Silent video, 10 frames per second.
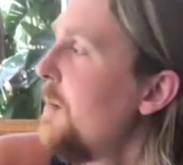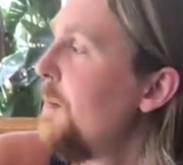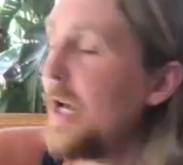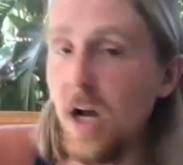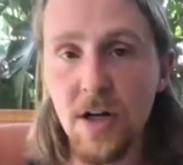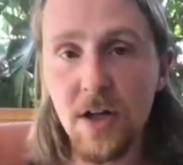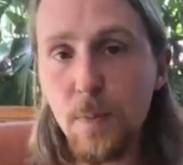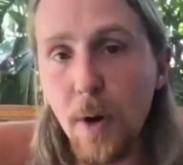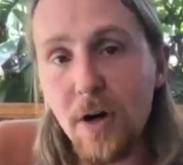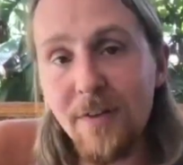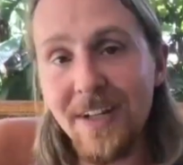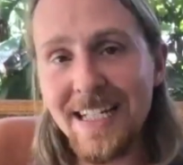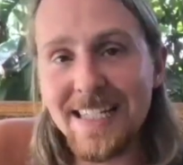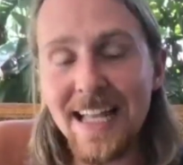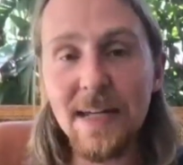But another part of it
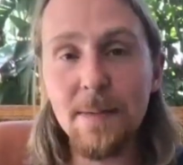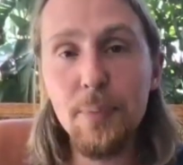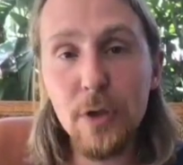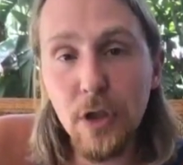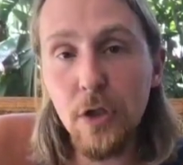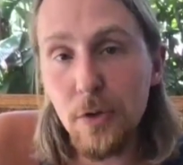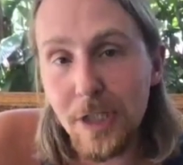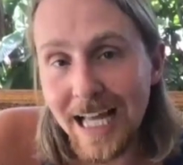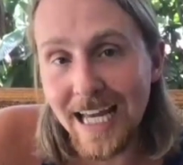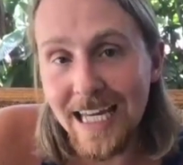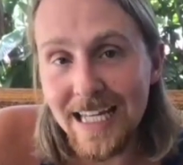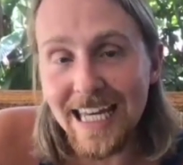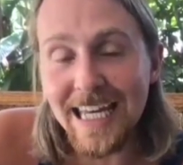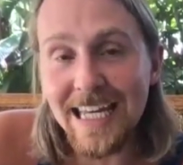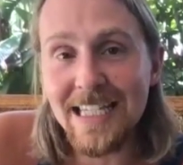is like blue light
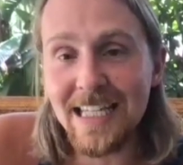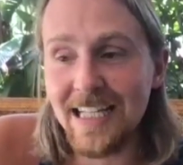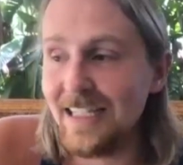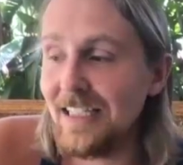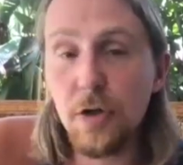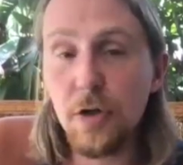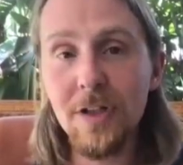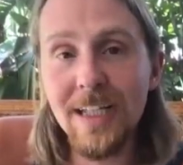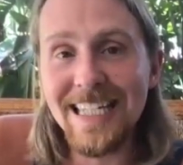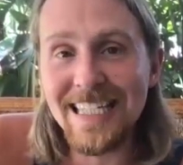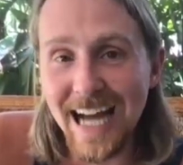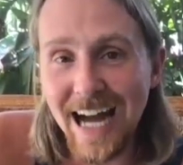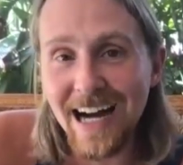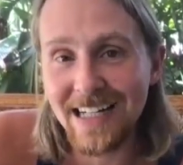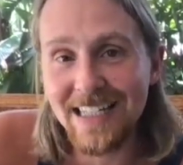is literally
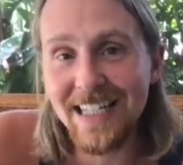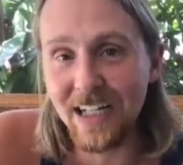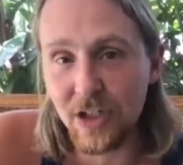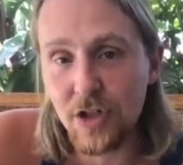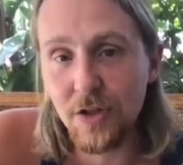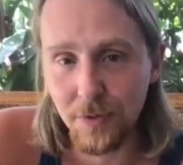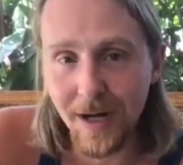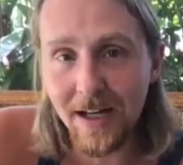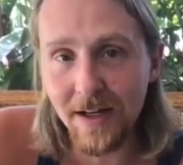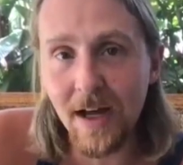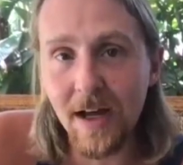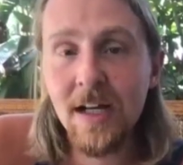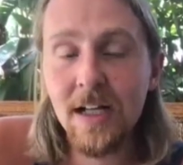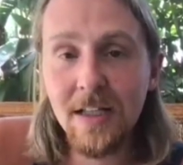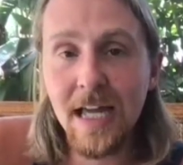toxic to the retina.
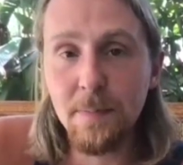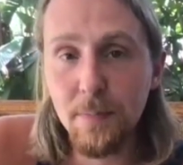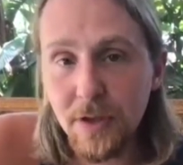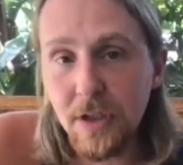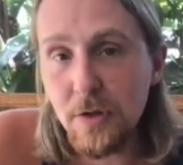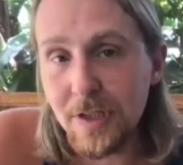Like blue